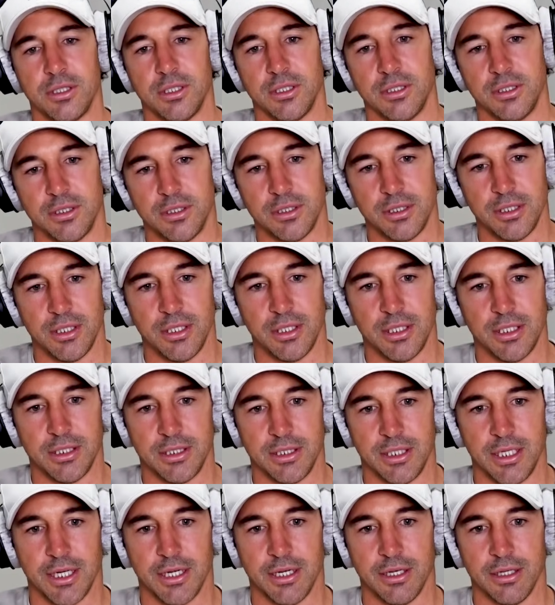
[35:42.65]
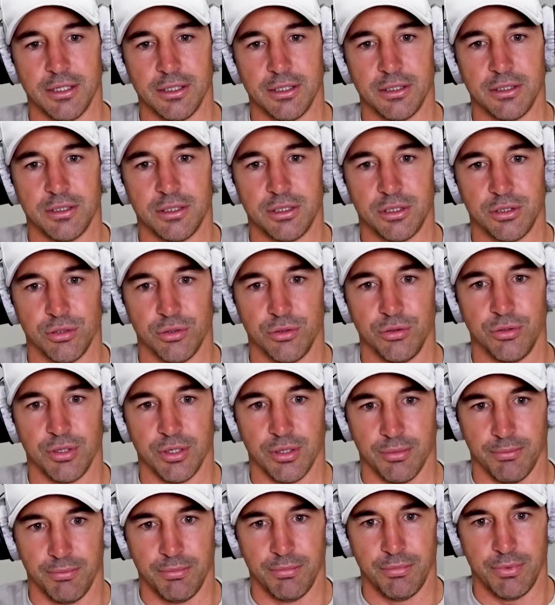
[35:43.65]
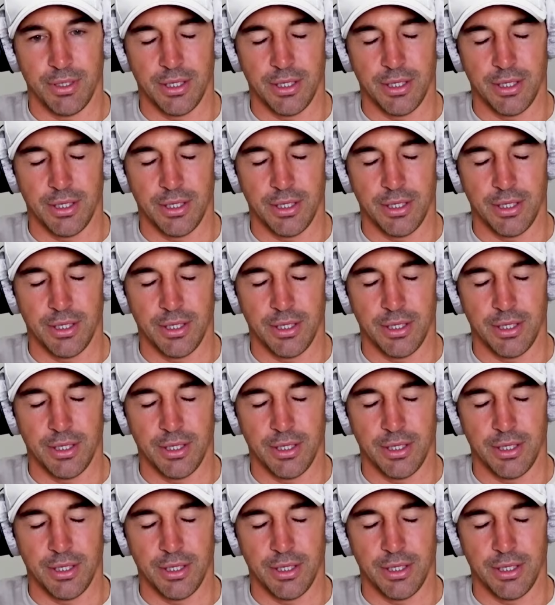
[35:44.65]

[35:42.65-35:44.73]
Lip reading: is going to suit them,